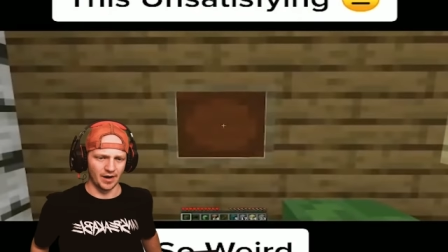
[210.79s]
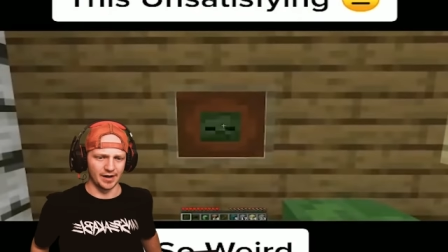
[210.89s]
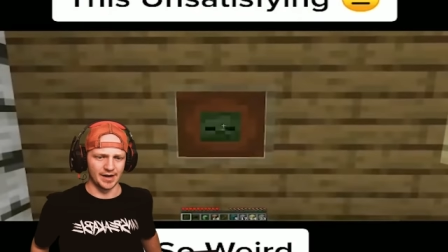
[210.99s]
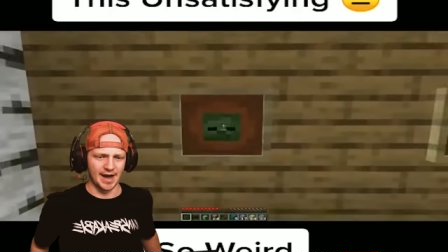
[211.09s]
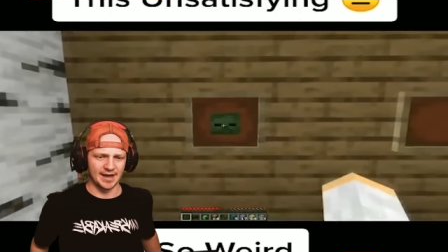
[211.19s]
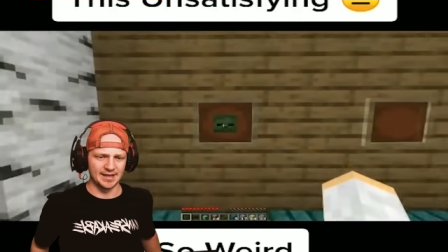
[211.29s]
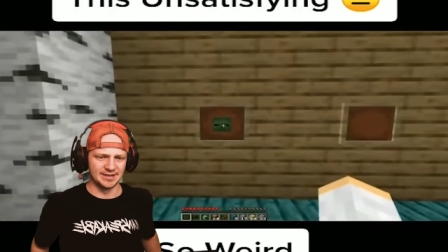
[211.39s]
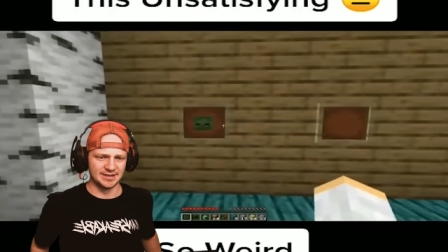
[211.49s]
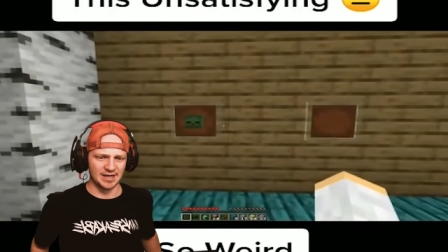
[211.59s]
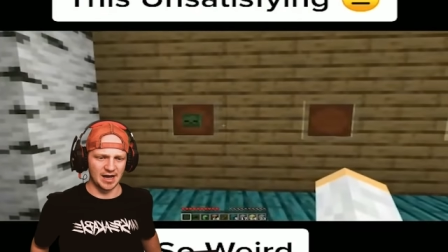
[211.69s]
All right, now
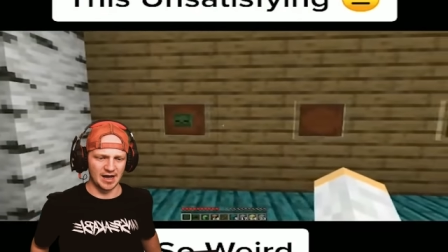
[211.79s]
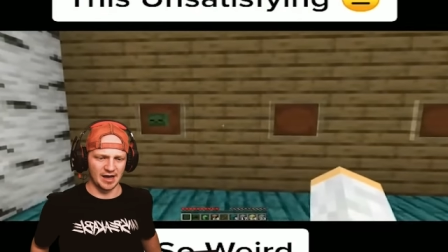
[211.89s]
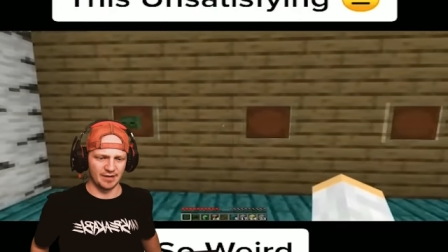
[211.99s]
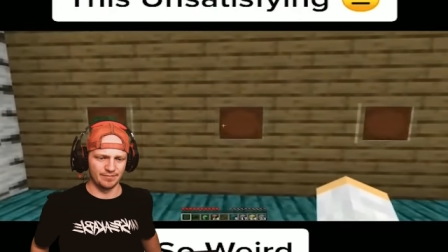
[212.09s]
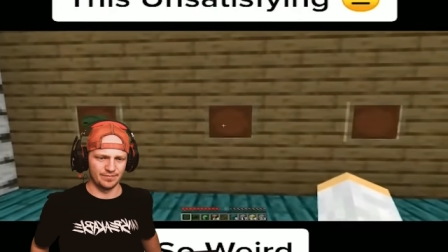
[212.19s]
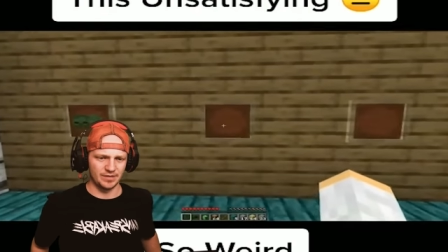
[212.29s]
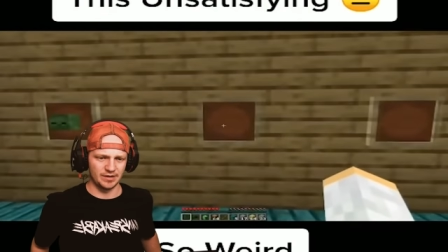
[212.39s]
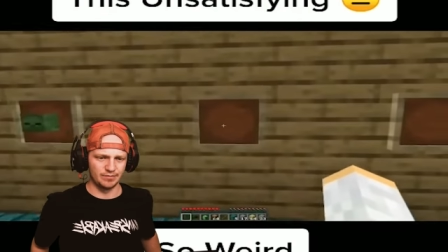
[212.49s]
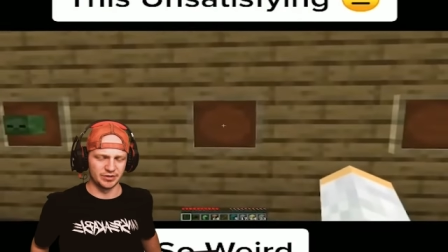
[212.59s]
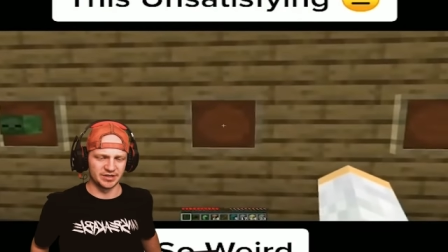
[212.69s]
he's, uh,
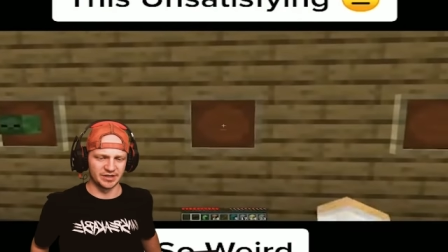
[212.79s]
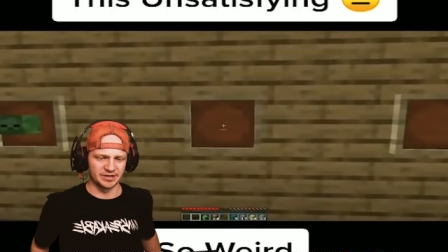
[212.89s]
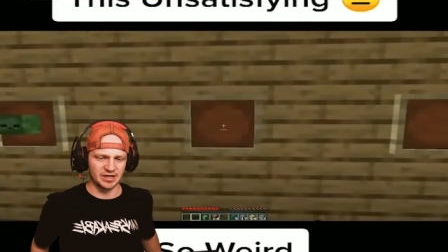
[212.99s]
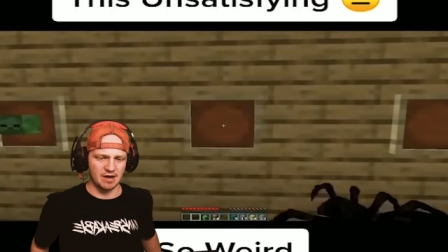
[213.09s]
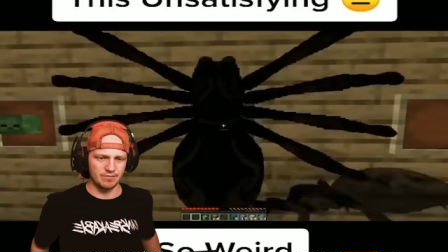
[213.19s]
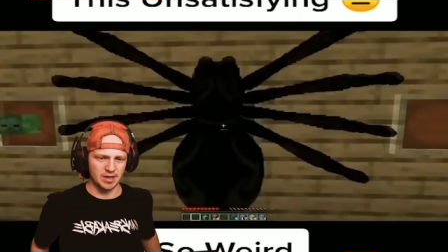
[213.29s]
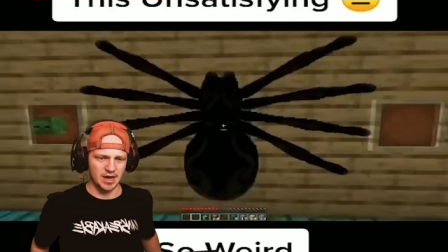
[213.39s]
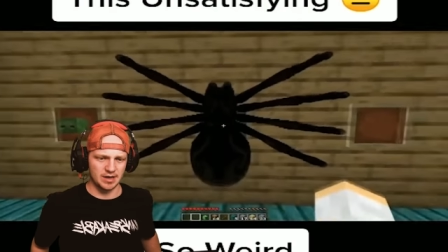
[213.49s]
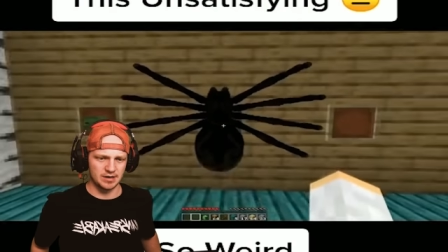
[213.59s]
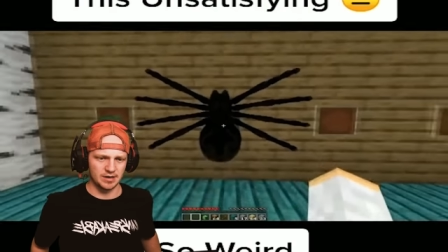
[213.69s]
puts in a zombie
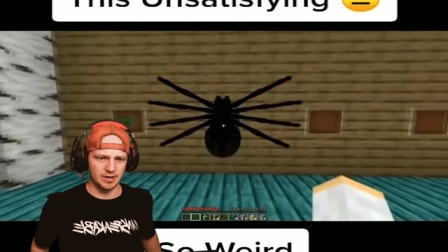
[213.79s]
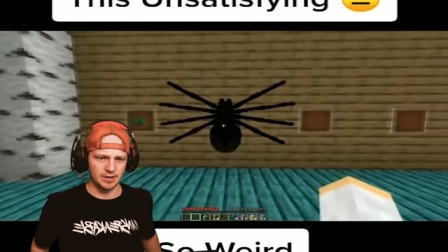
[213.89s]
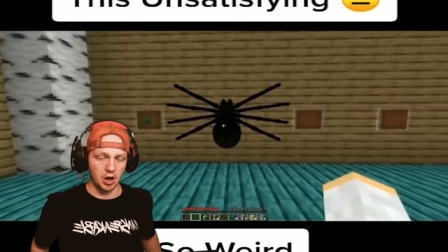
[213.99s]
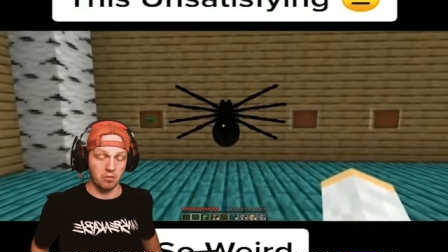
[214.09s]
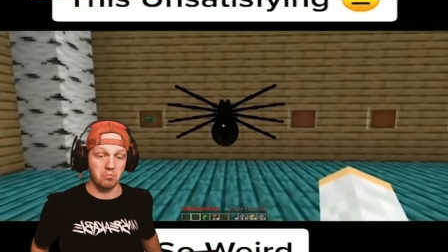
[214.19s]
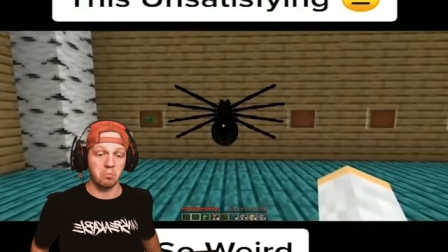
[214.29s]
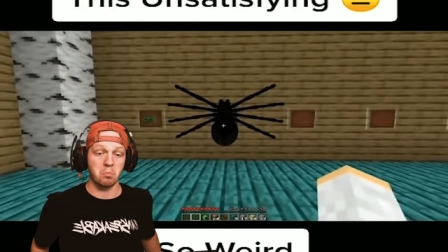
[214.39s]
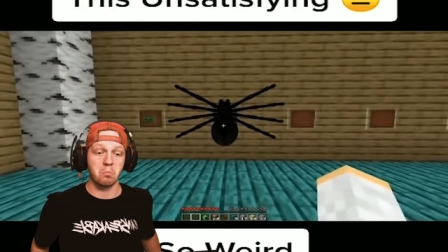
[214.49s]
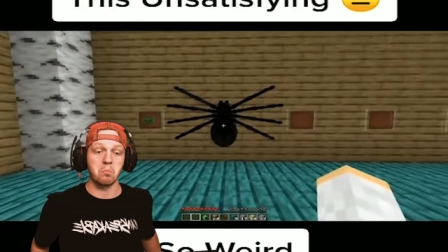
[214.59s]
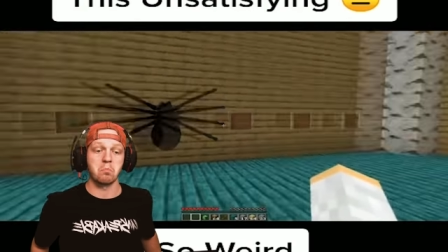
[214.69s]
head and then...
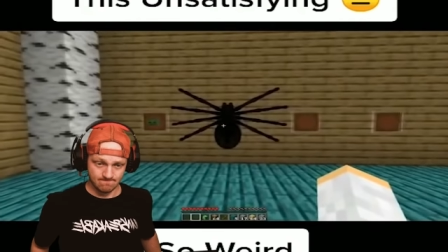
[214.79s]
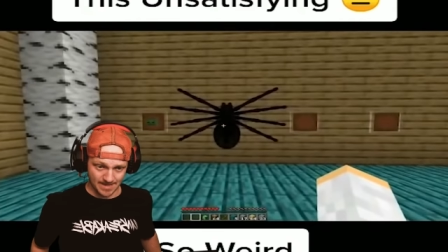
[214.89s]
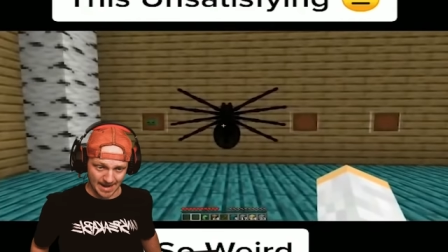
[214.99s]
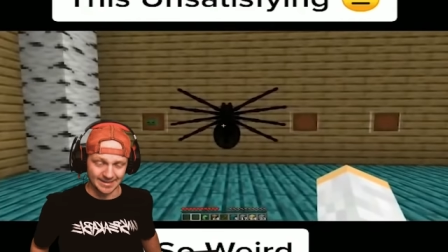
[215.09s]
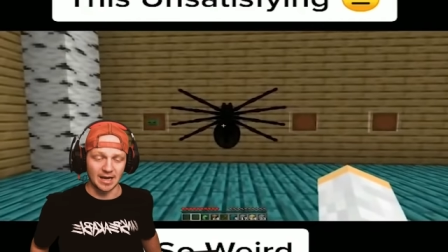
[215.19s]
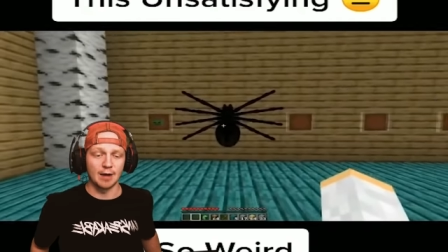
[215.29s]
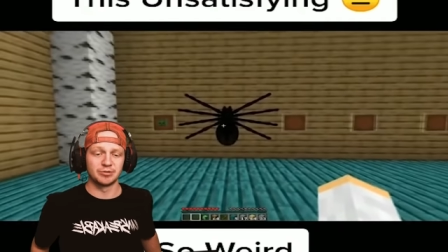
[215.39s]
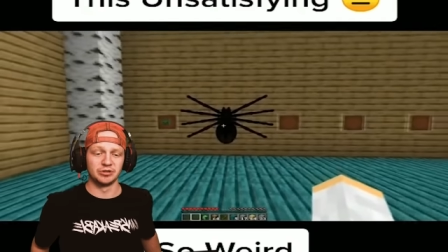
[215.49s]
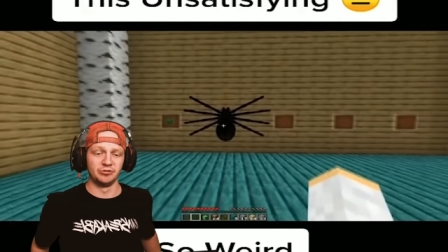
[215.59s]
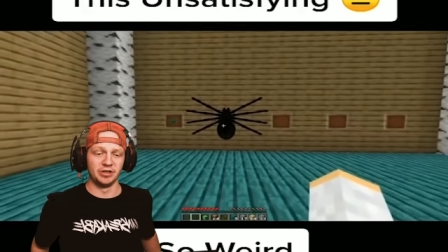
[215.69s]
That is
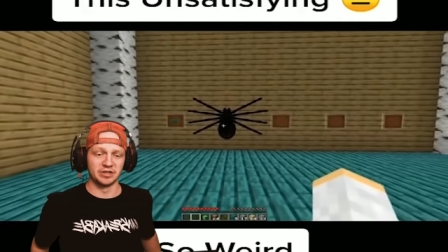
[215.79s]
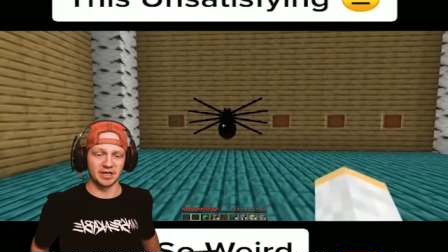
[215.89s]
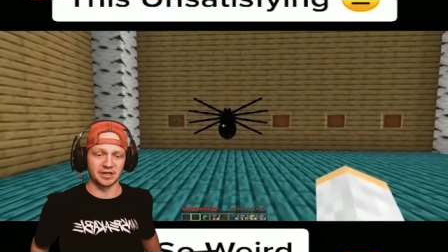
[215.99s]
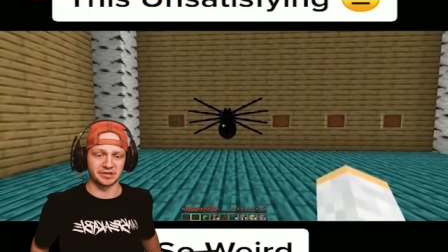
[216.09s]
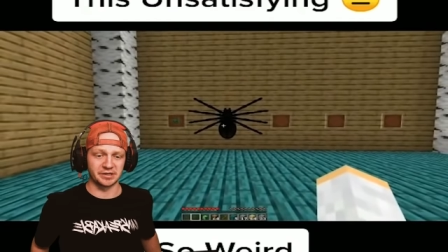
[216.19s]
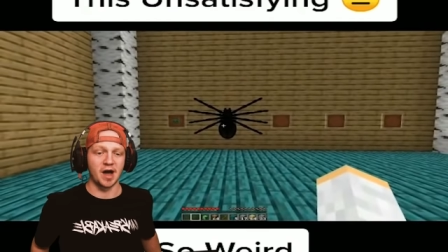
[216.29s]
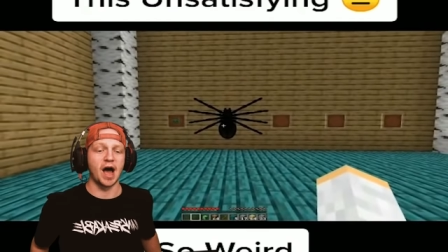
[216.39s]
absolutely disgusting.